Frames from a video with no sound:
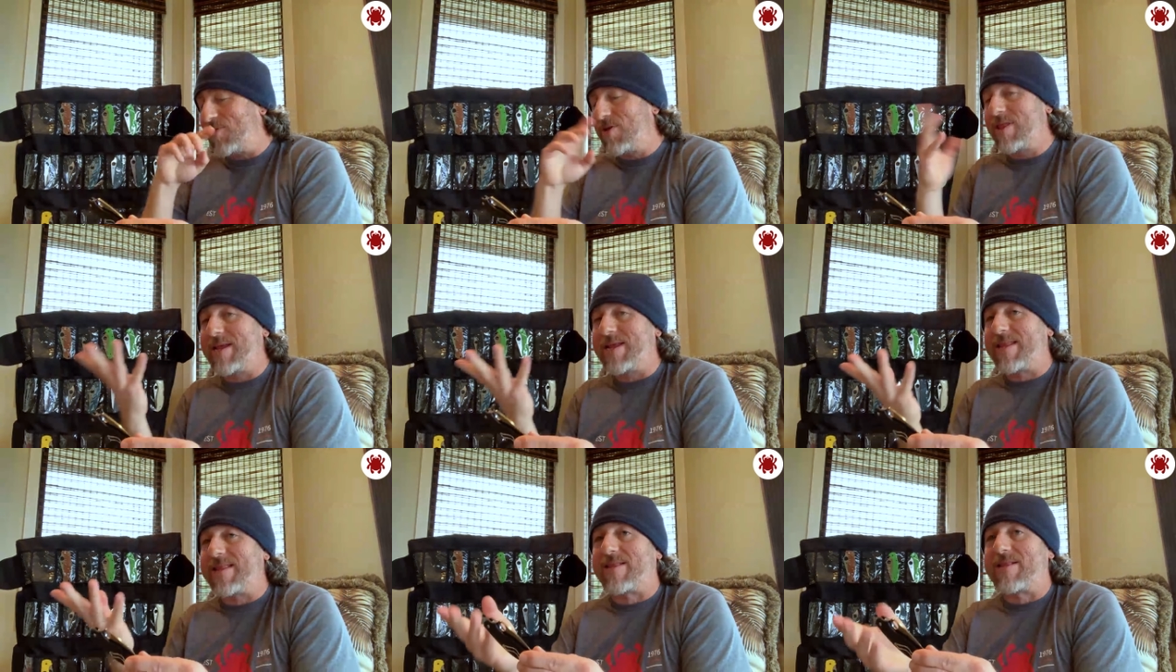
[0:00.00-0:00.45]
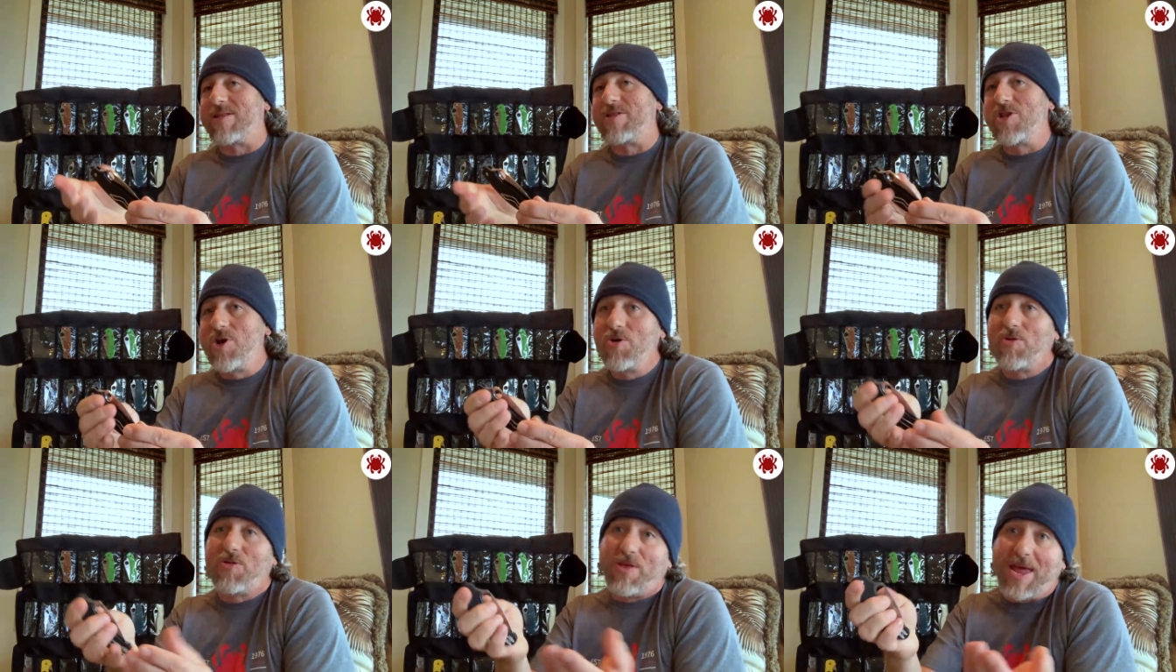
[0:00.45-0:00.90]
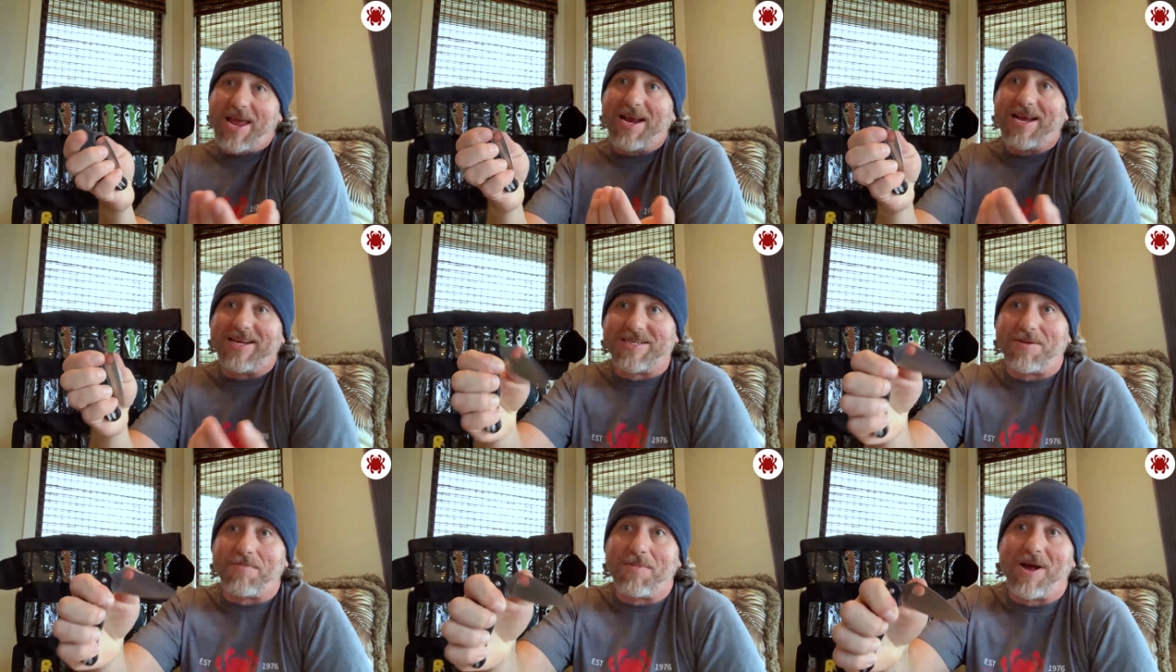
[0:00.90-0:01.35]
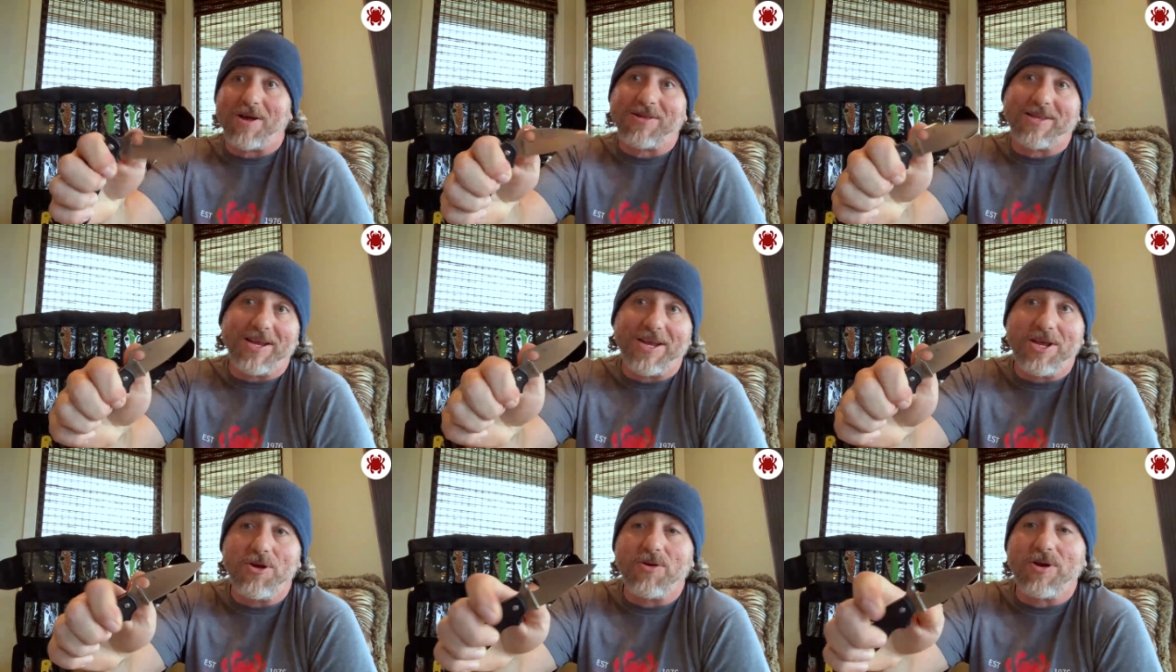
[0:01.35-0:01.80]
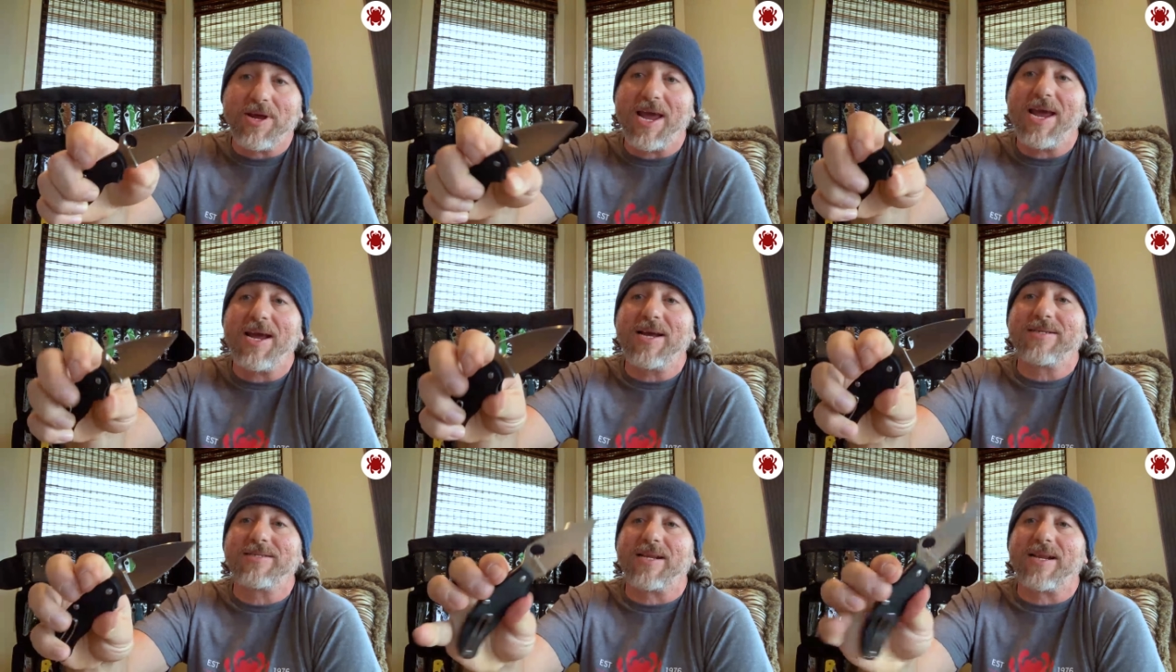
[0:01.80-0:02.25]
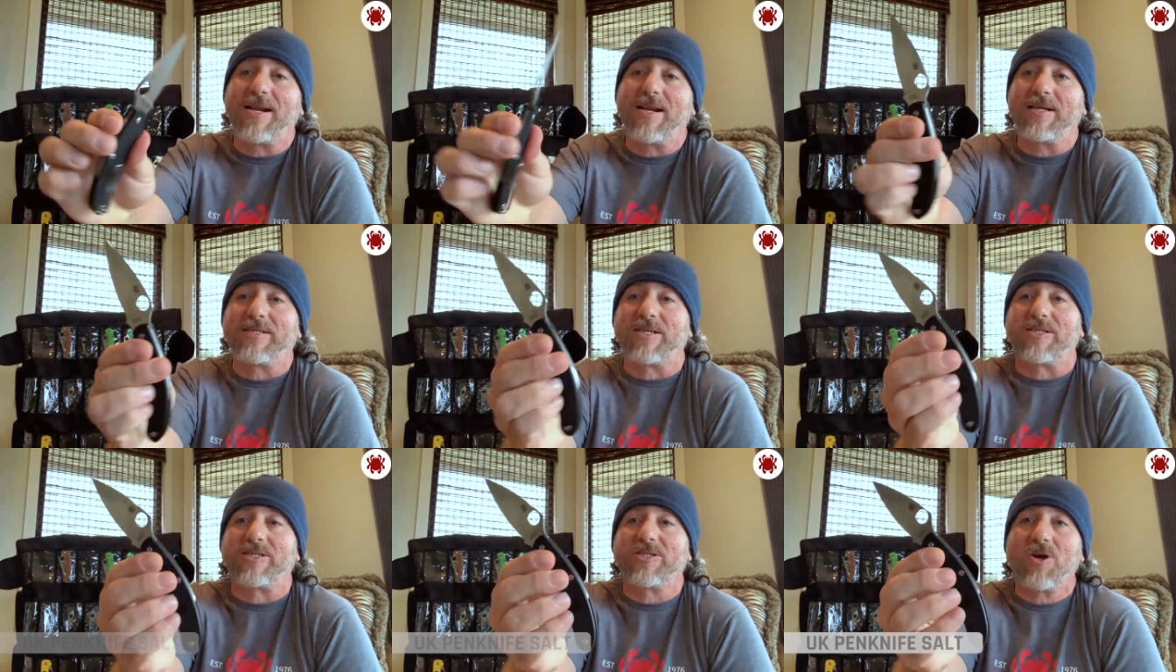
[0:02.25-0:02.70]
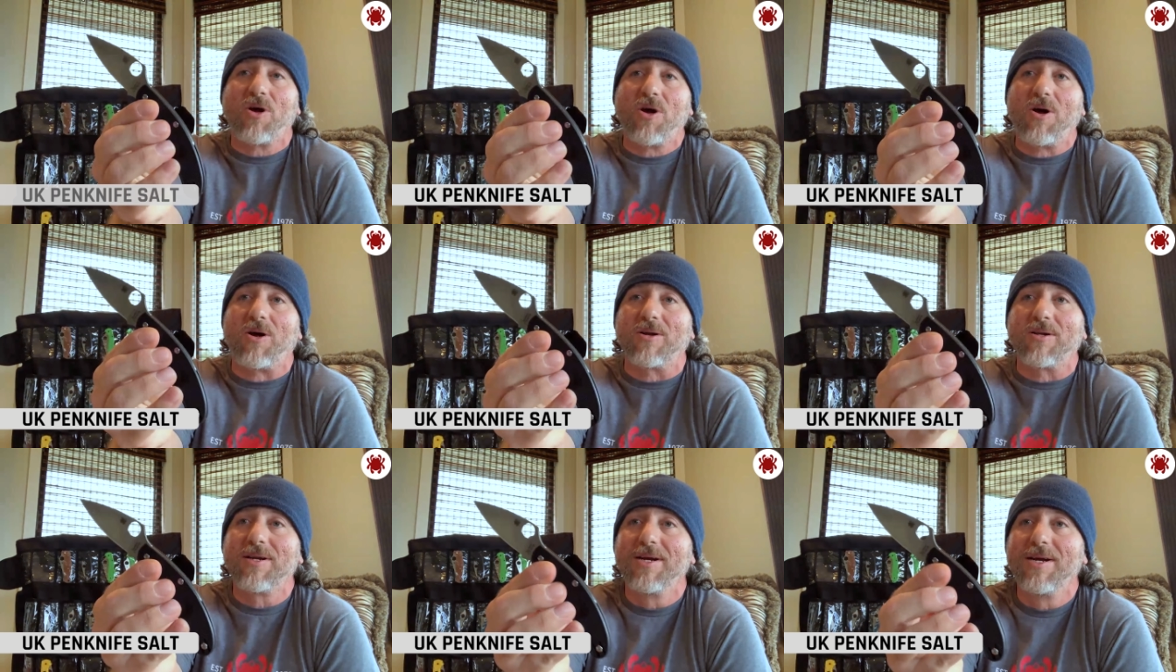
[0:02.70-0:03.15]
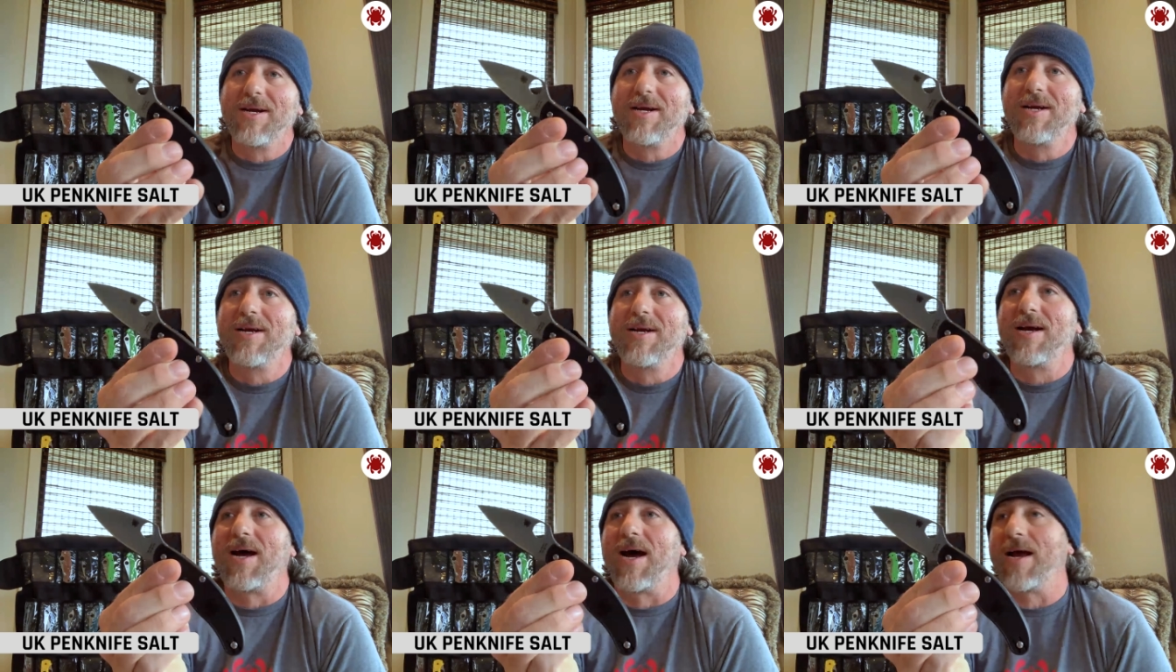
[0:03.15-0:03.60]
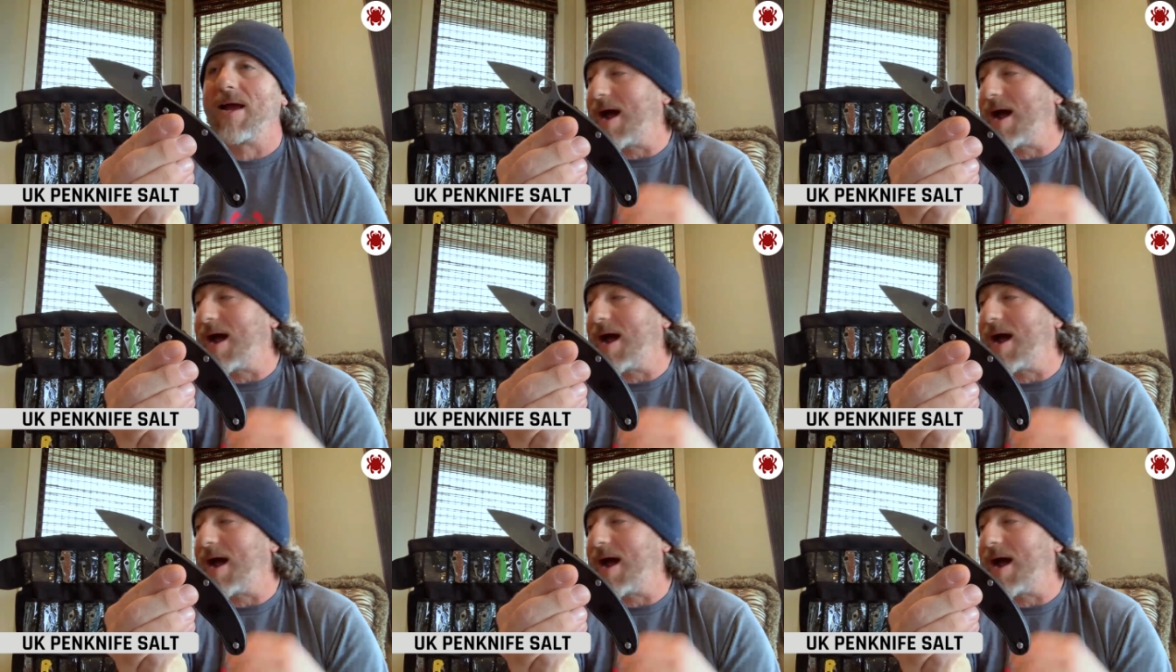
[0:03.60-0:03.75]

really new thing is about the UK is that it's a salt. I,